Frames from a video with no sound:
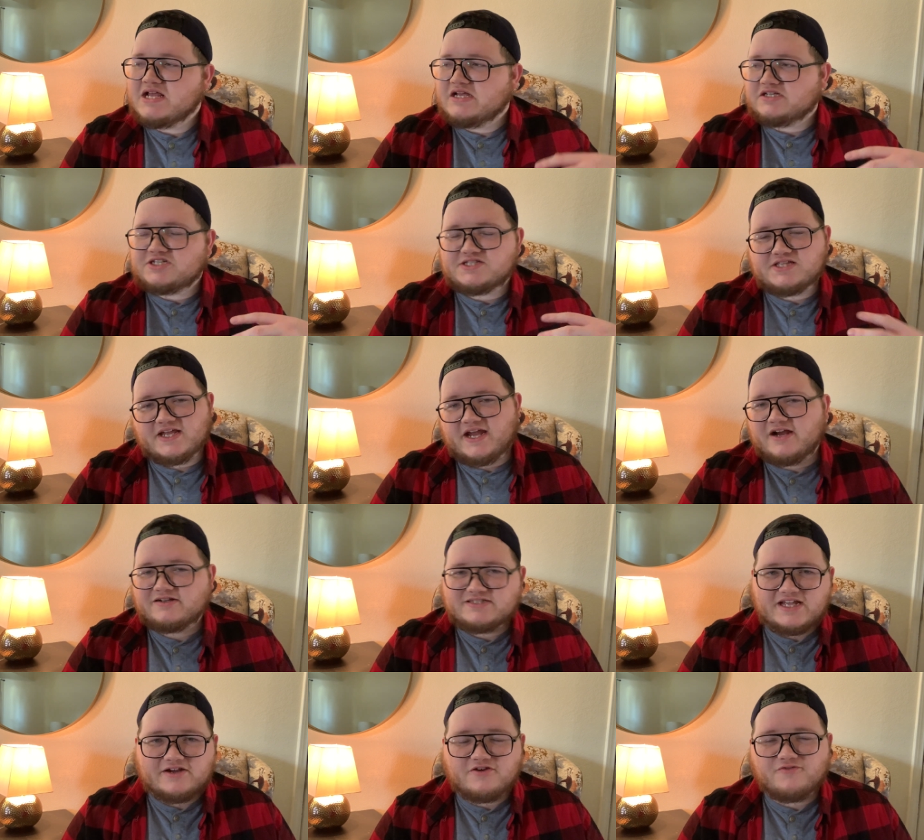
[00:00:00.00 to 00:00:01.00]
She's the
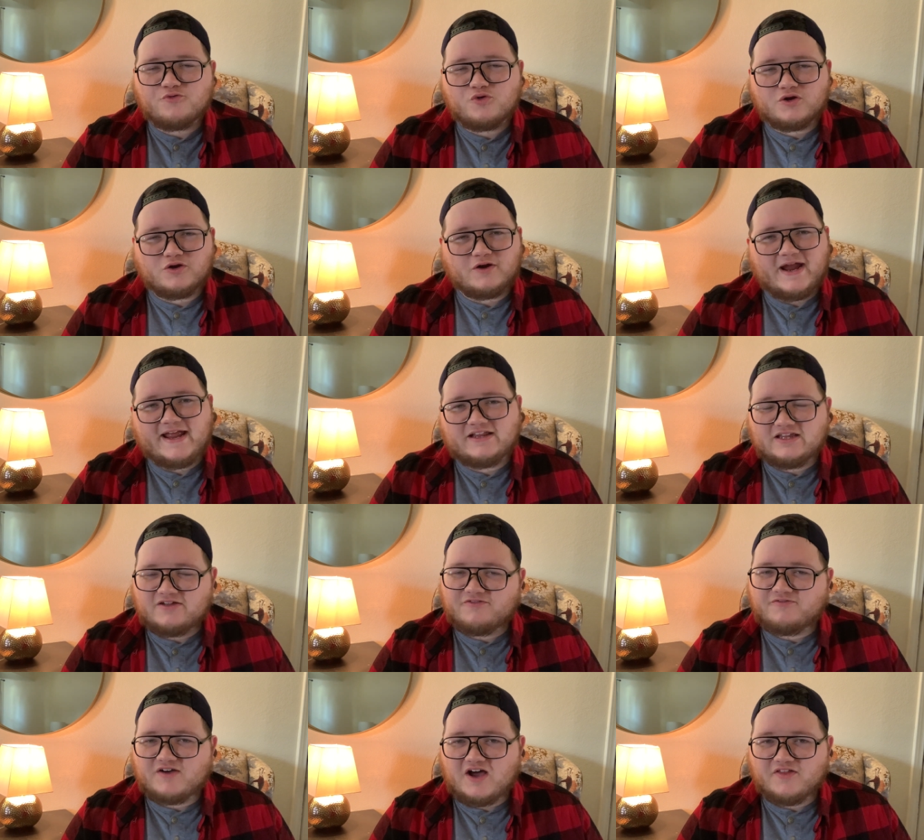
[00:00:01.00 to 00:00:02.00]
caretaker for her ailing
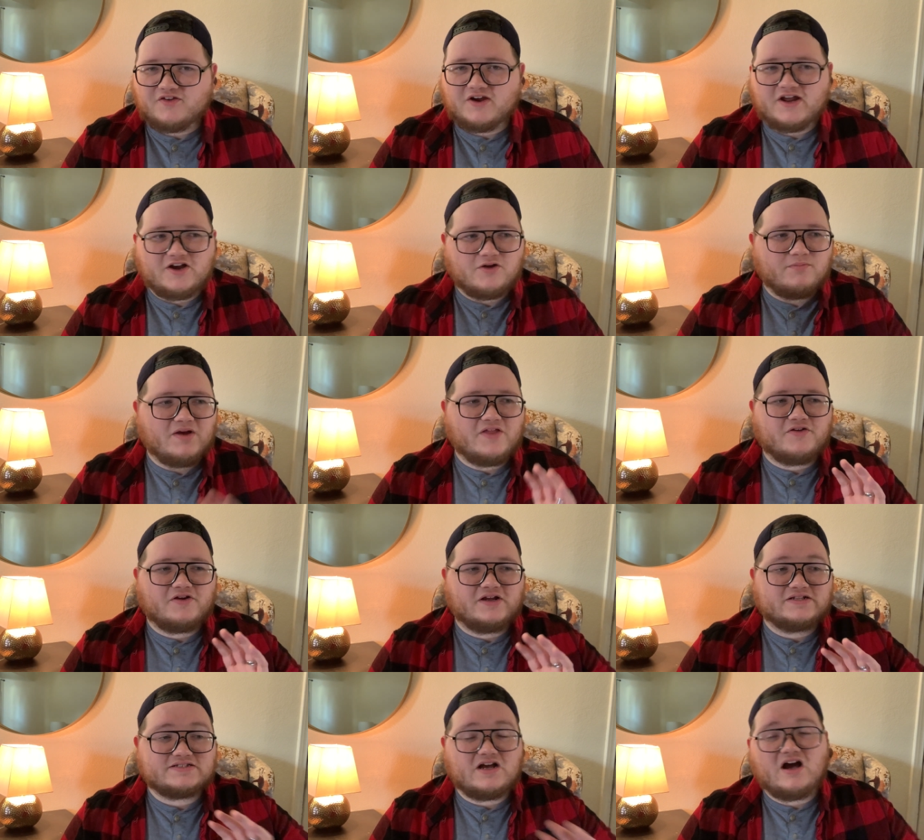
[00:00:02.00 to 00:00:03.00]
father, and her mother
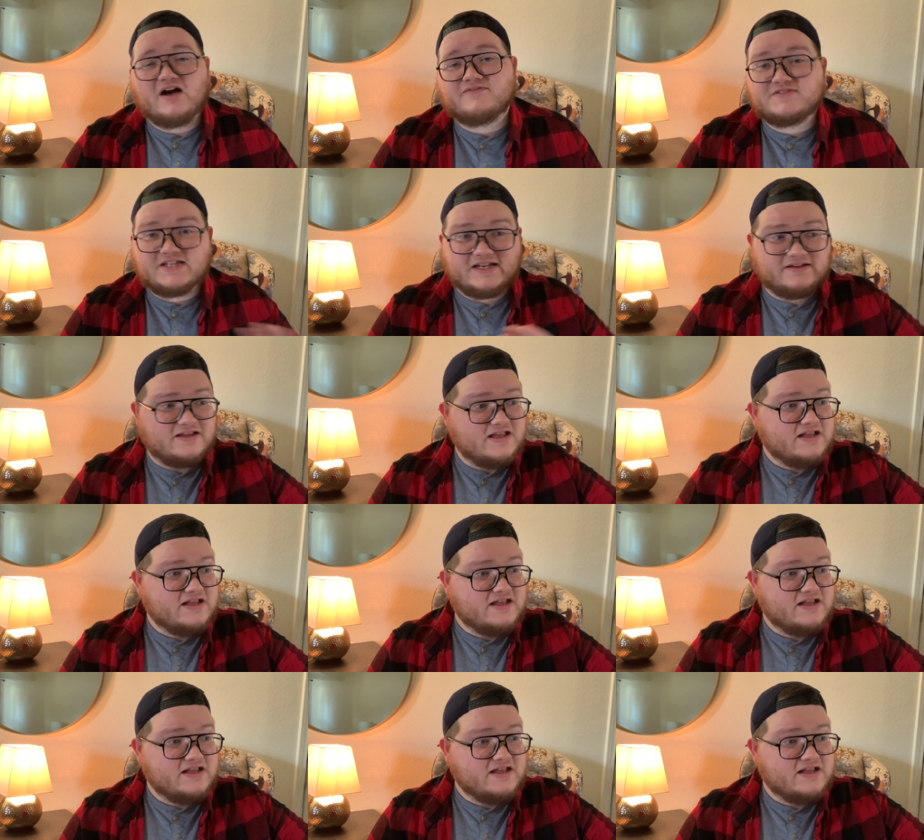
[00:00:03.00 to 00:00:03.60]
is often